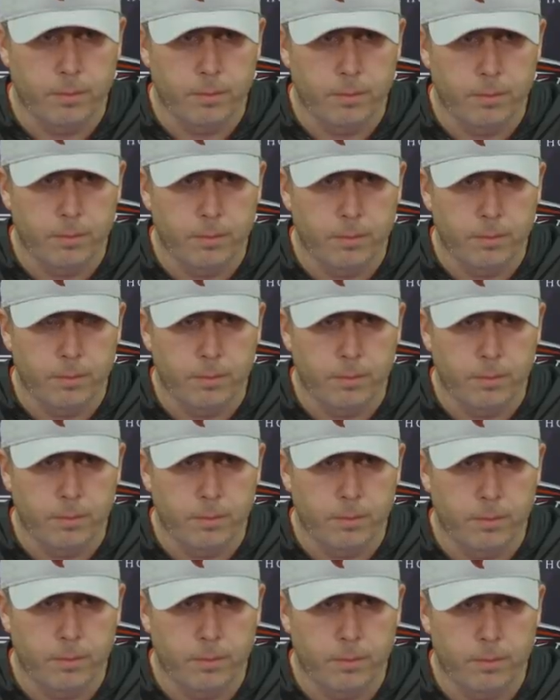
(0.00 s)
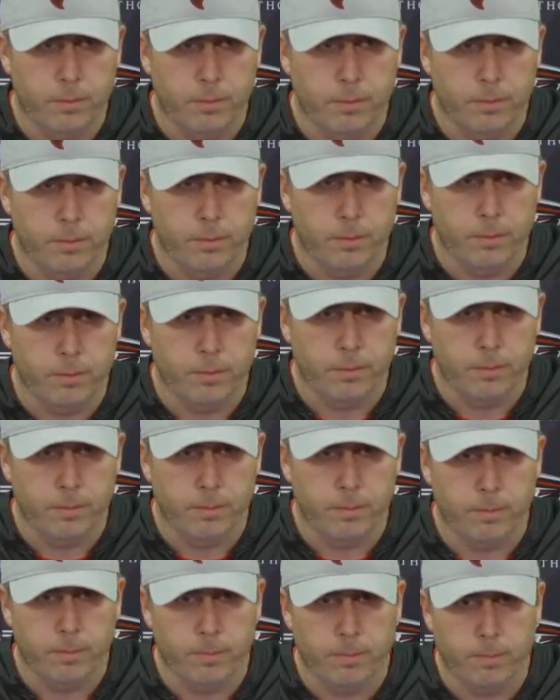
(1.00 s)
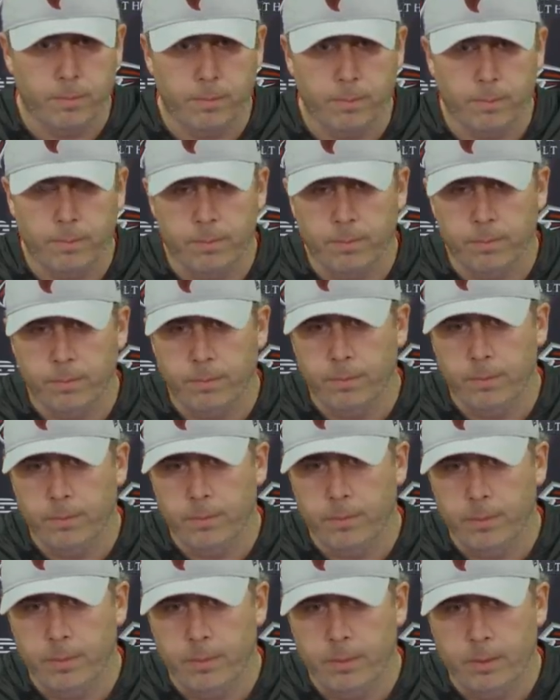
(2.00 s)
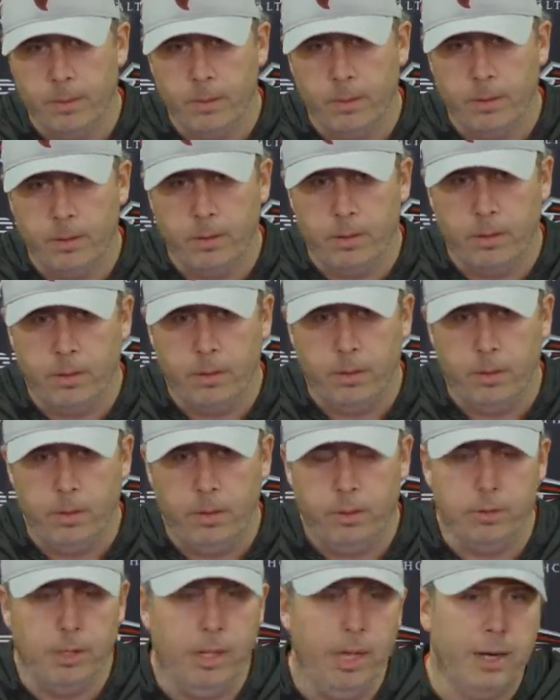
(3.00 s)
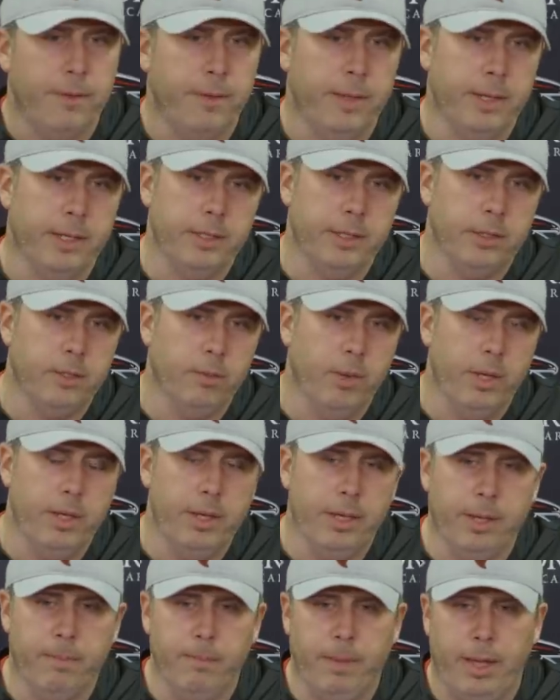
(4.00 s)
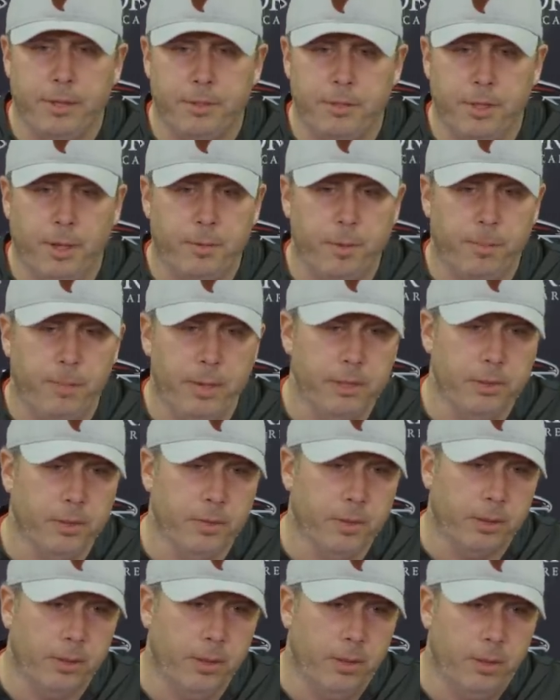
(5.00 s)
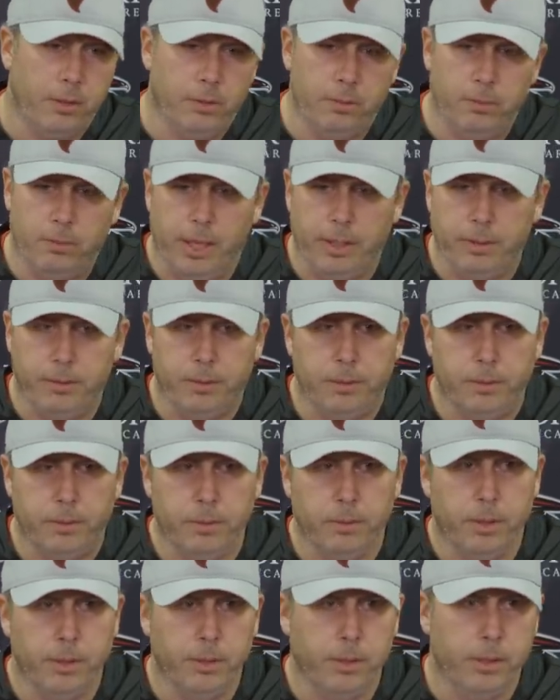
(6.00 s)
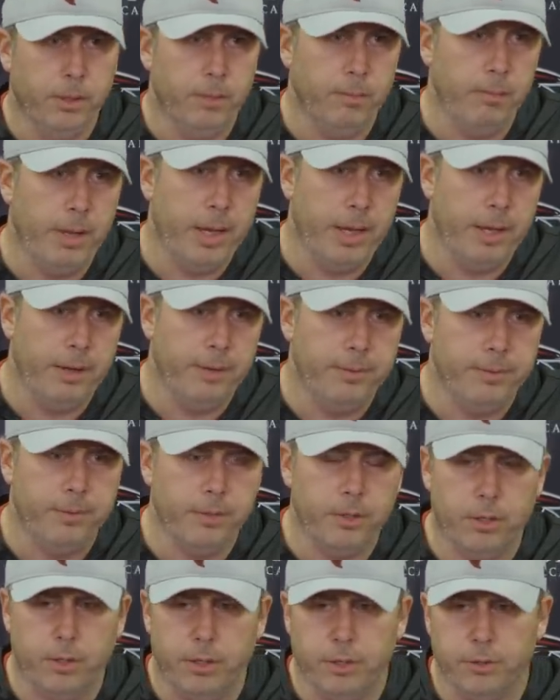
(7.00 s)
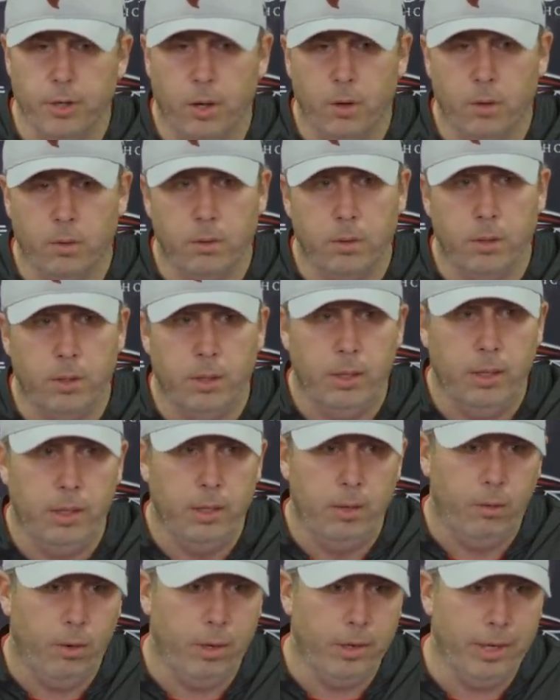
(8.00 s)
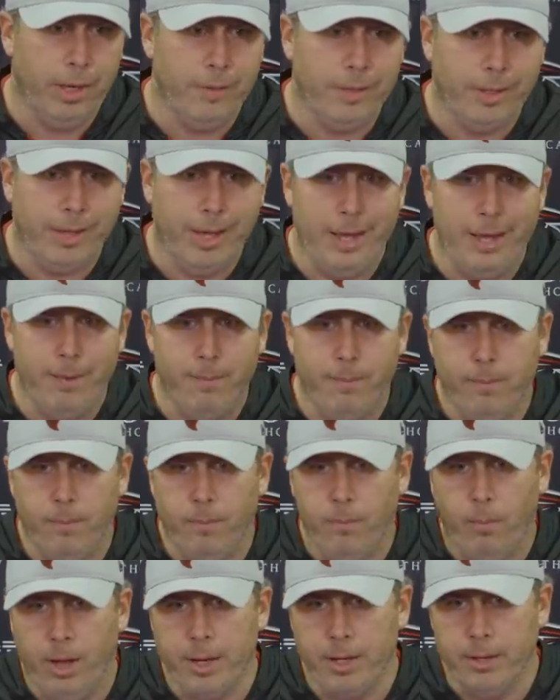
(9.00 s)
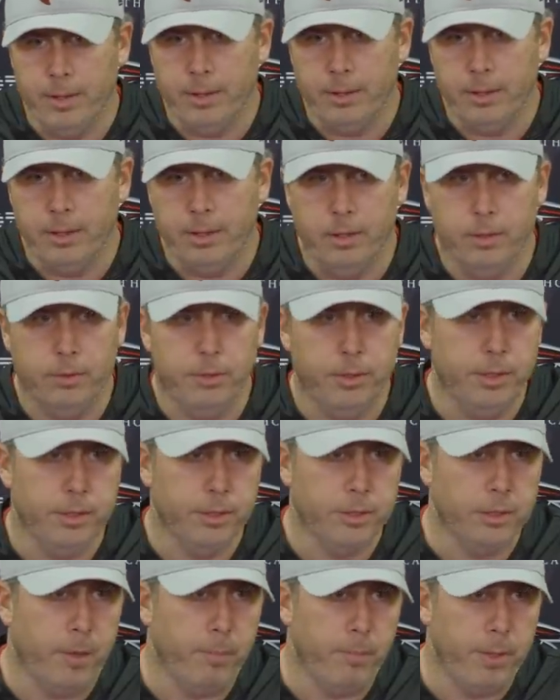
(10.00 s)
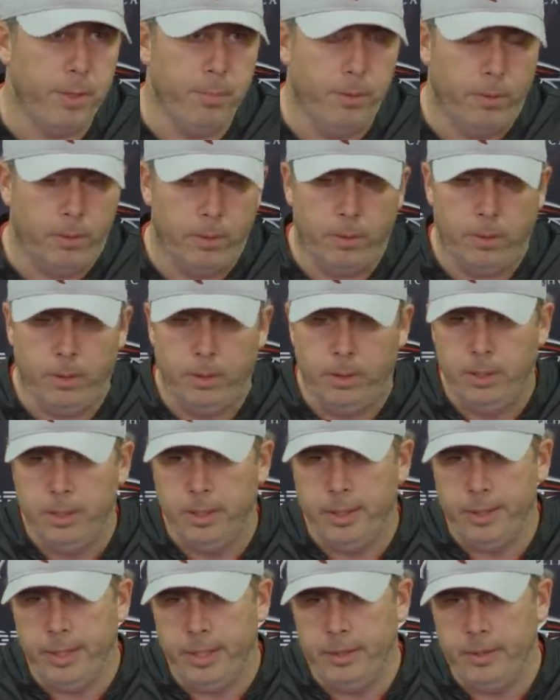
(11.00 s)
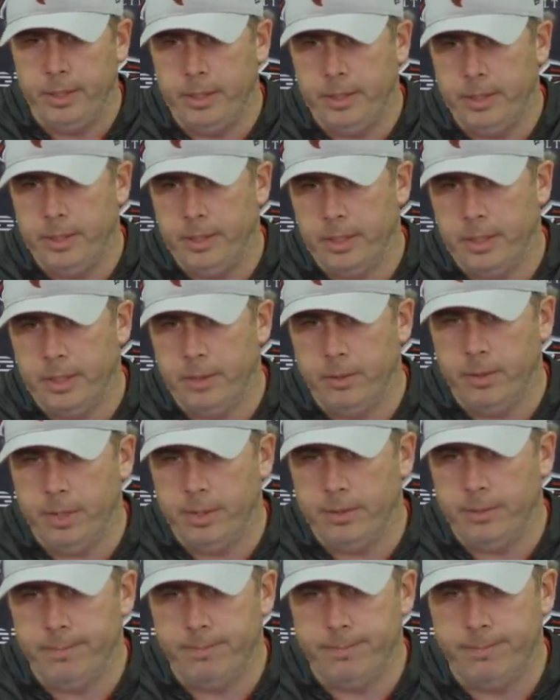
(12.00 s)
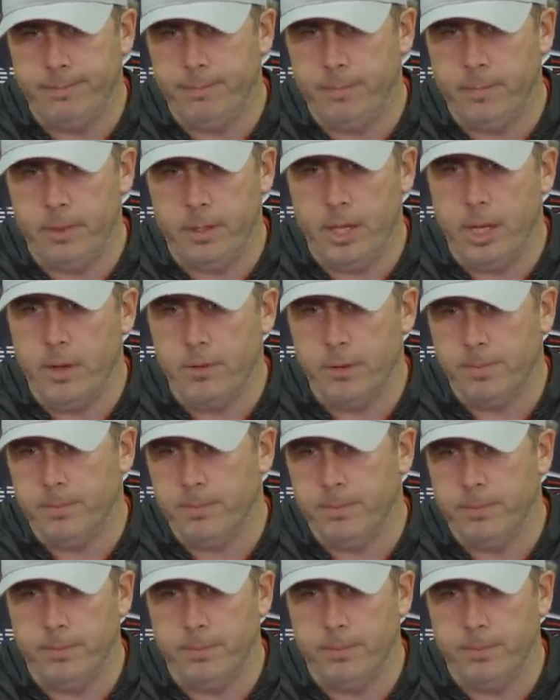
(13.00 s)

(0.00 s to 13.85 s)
on in that package on that play against Mike Evans, just because there's a lot of things. It's the way they get matched up depends on the call, Michael. Whether you're in man, you're in zone, where you're at in the game, why you get you know to just sub people, and then you know they it was